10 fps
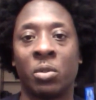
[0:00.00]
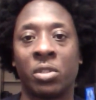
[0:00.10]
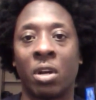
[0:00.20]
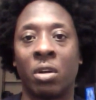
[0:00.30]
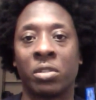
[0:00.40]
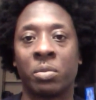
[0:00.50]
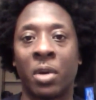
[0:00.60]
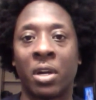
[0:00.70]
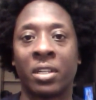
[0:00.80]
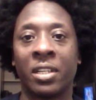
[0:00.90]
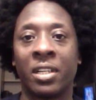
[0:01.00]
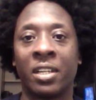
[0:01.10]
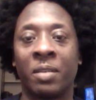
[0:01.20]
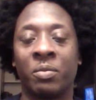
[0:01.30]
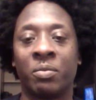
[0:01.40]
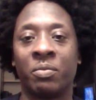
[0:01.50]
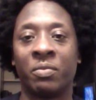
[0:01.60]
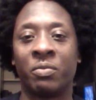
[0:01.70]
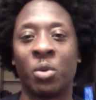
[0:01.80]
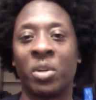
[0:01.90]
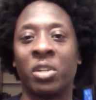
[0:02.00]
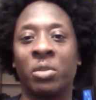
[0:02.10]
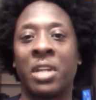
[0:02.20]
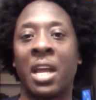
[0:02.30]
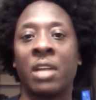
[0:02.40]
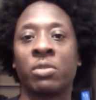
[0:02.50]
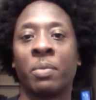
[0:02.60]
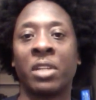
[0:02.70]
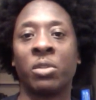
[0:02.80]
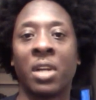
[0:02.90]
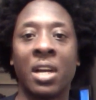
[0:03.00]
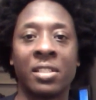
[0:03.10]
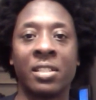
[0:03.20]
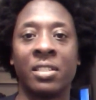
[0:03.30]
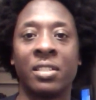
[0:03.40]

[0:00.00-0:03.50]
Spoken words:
Charles Barkley and doing a little dance with my little cousin.